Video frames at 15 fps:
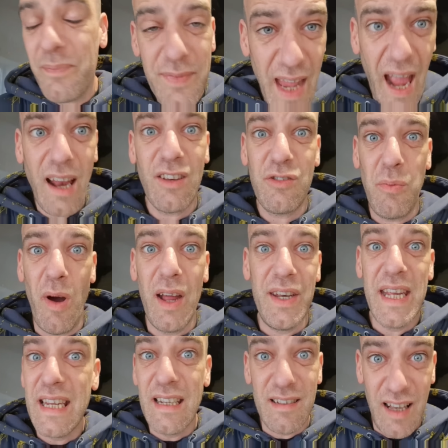That's what I
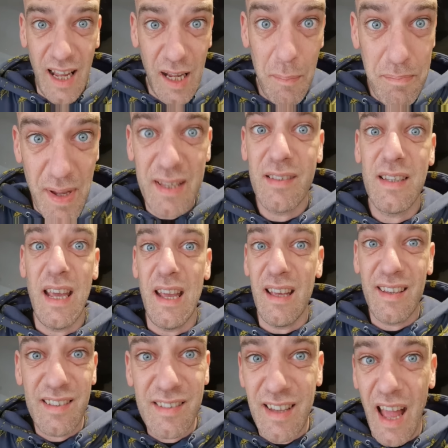need, is like a biscuit,
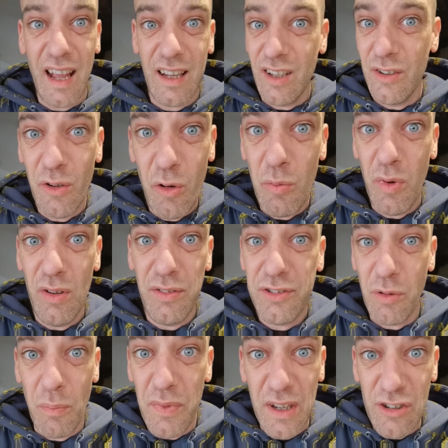a snack, a normal
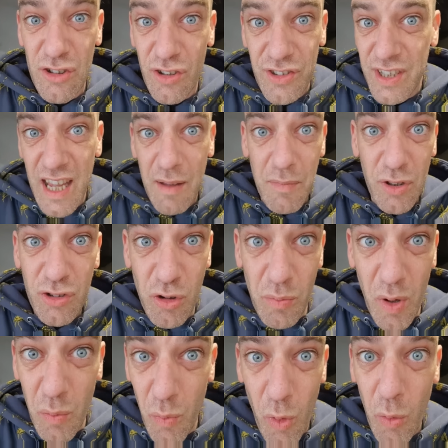something, just to get my
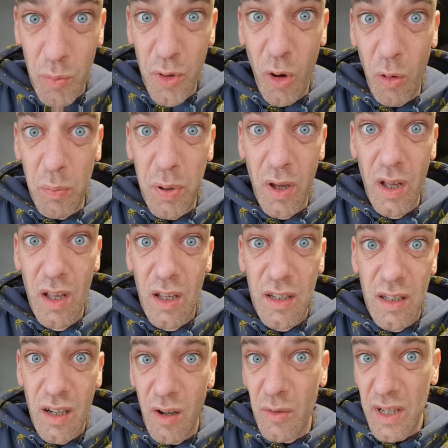stomach warmed up.
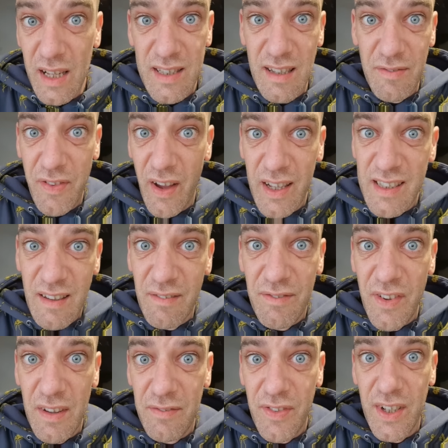You know, get it fighting
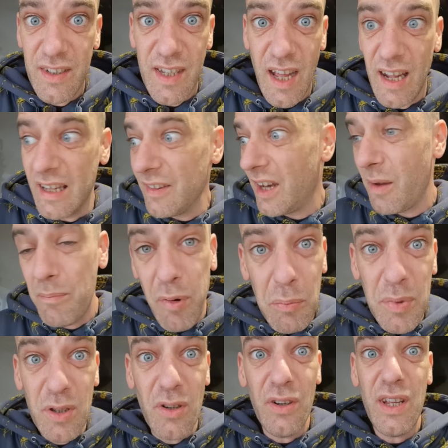fit for the day. Then I
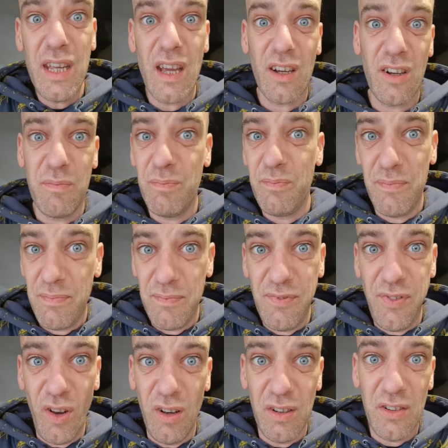probably could eat a
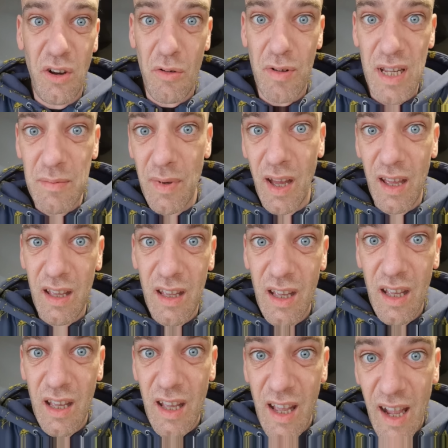full curry, but
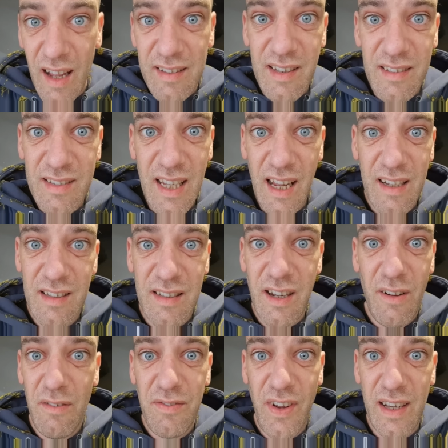as it stands, I
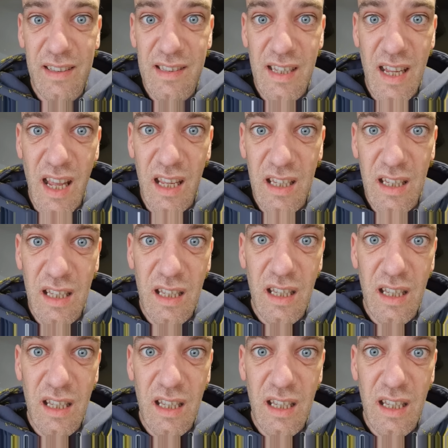don't fancy it.